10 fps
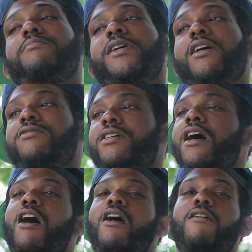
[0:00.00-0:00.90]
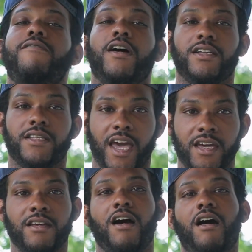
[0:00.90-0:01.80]
PLG all fucking
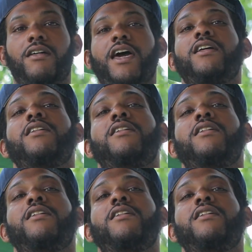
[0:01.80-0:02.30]
day, all that.